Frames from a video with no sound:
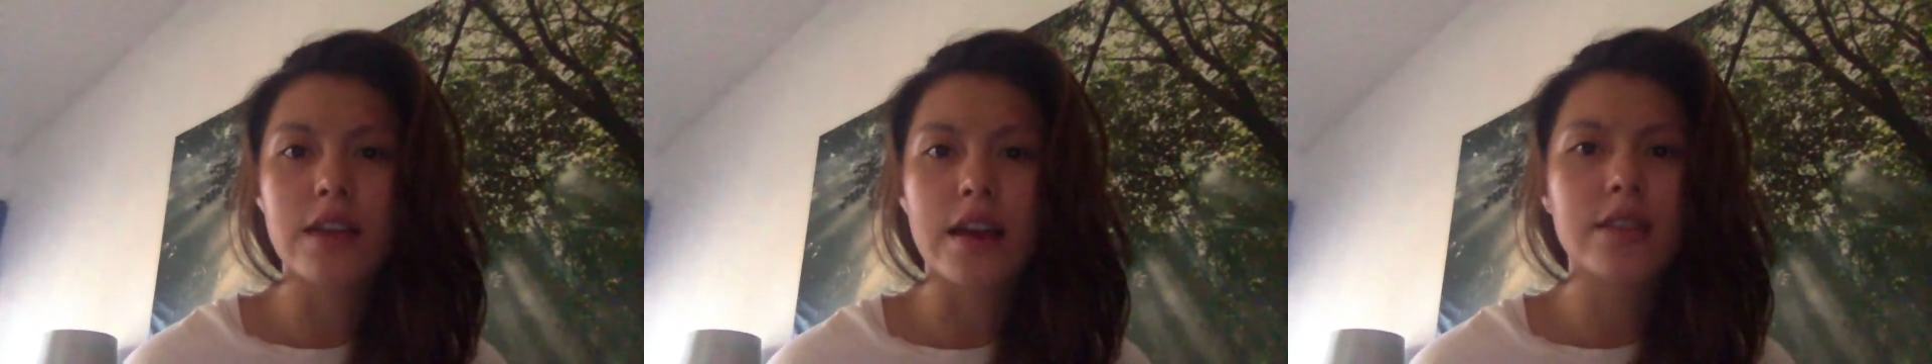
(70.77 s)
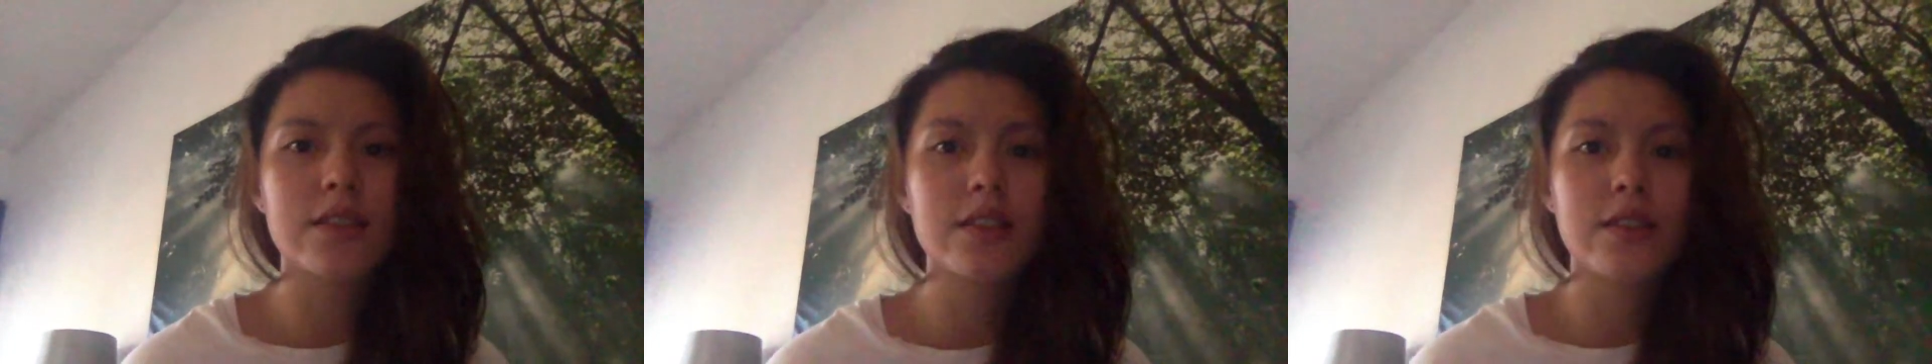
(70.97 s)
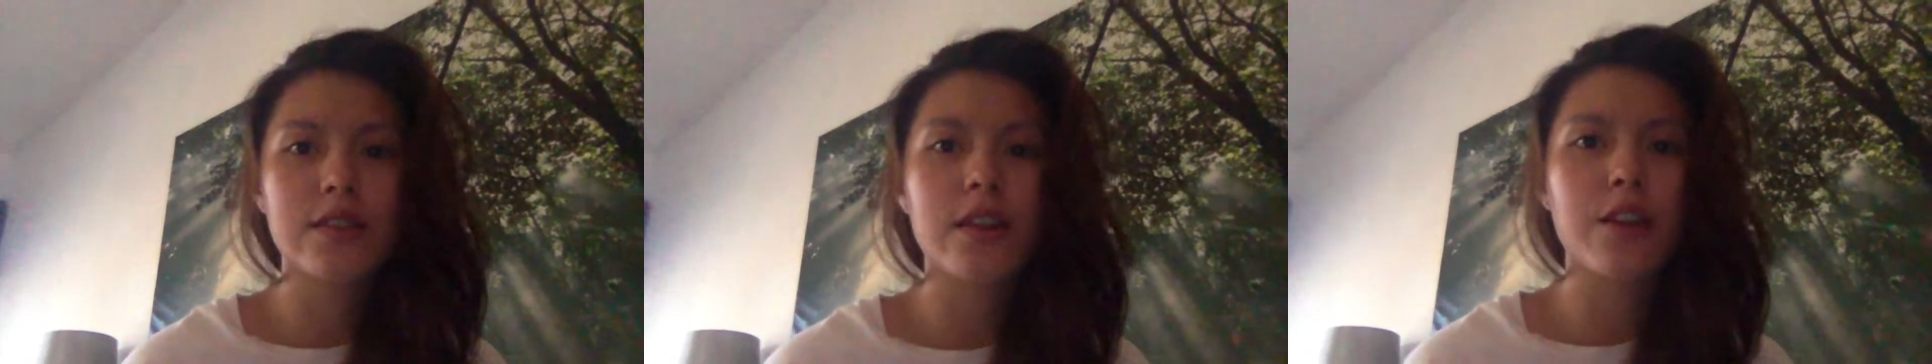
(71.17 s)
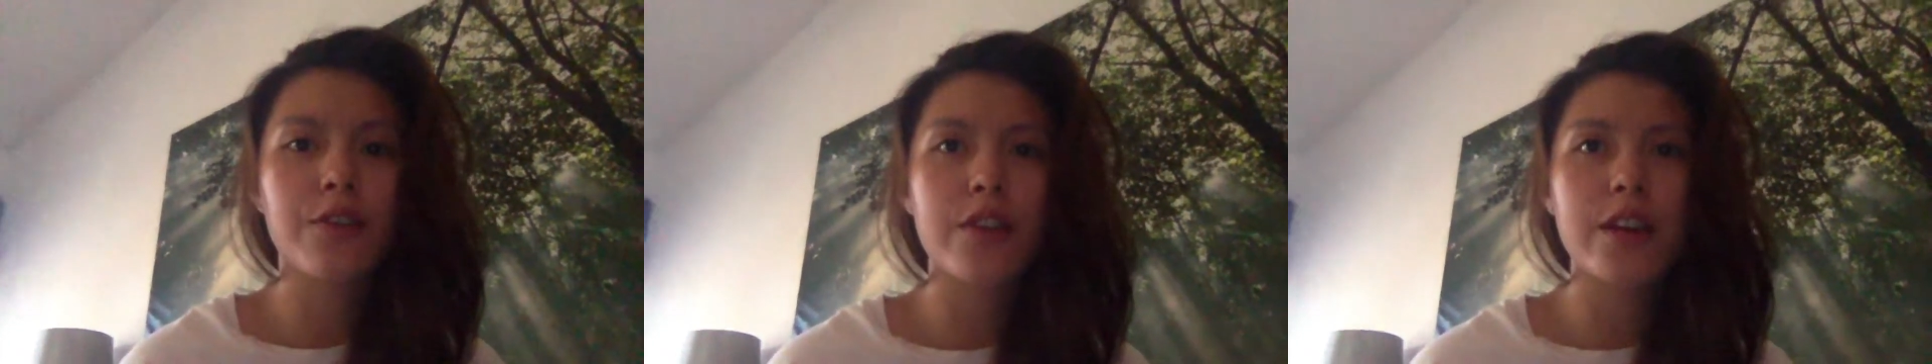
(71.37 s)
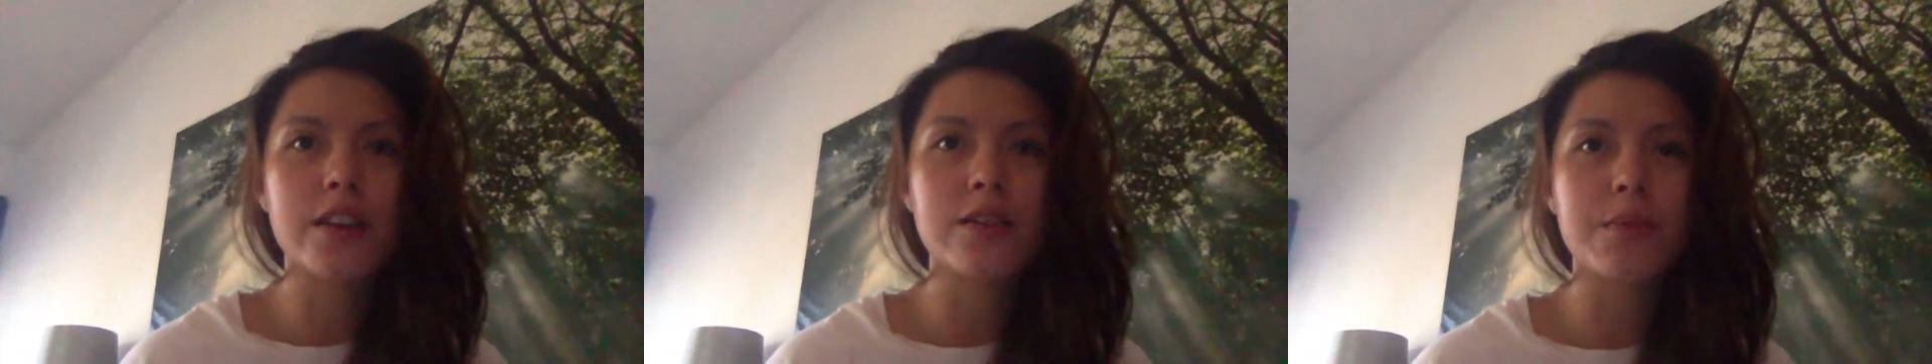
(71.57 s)
that
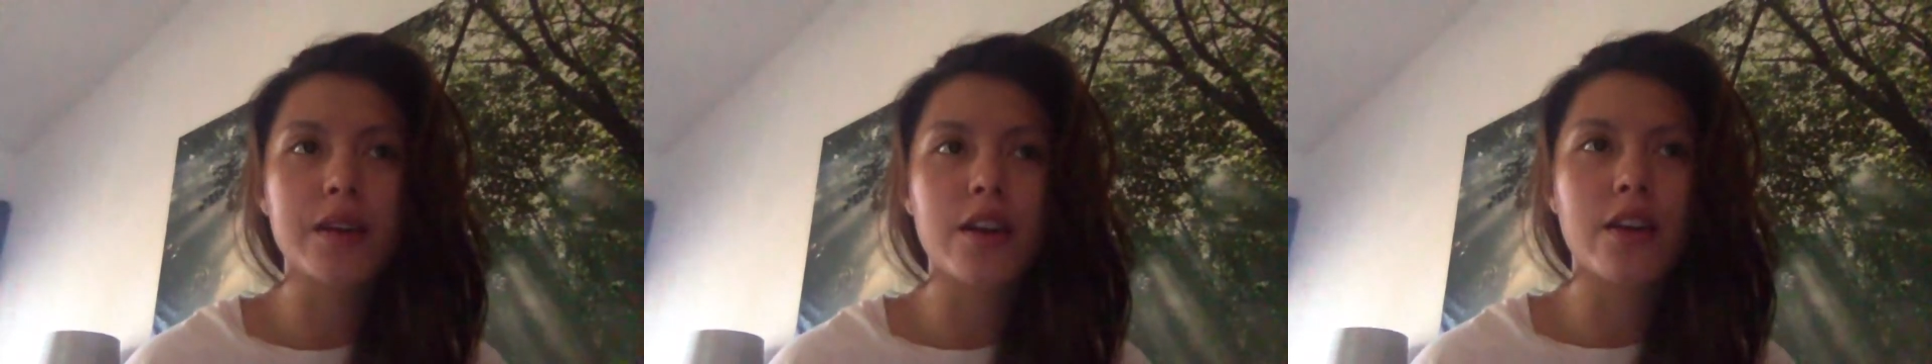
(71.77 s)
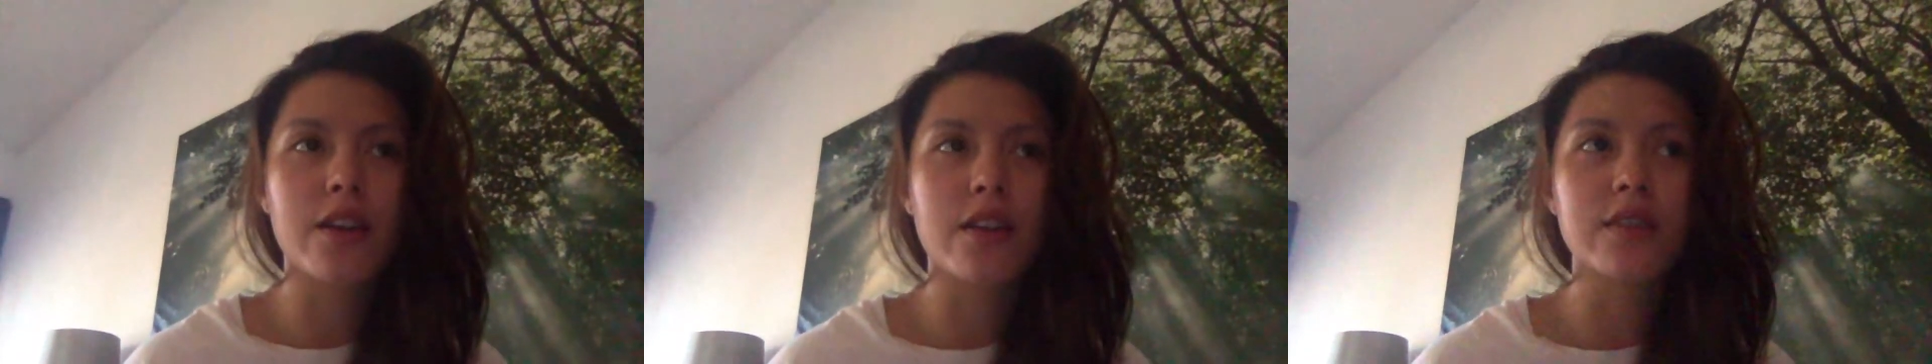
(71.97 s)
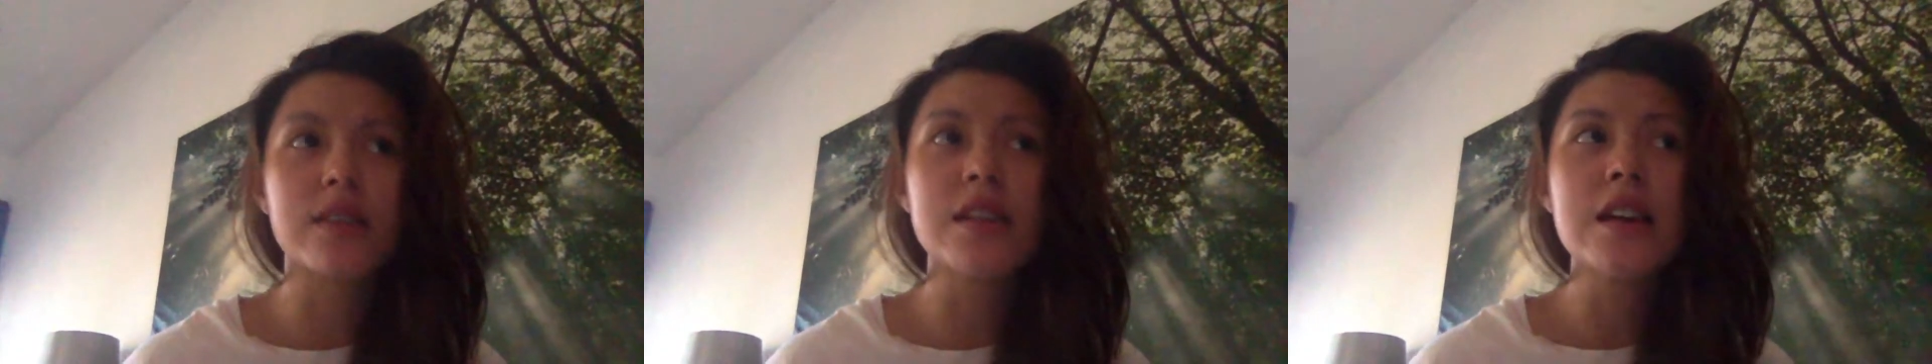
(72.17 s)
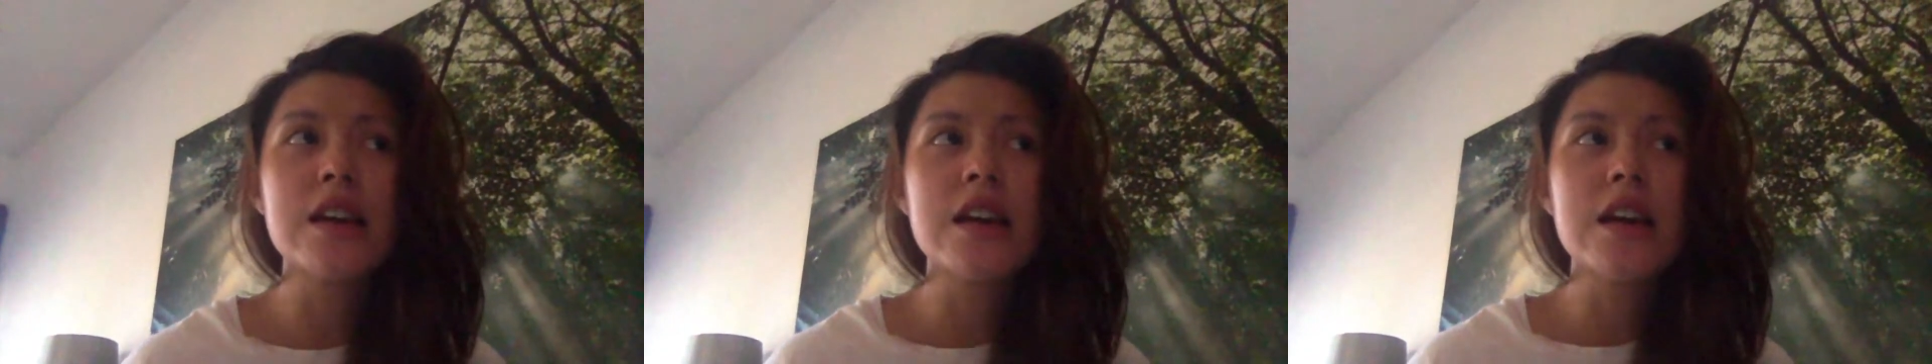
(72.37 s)
serious, because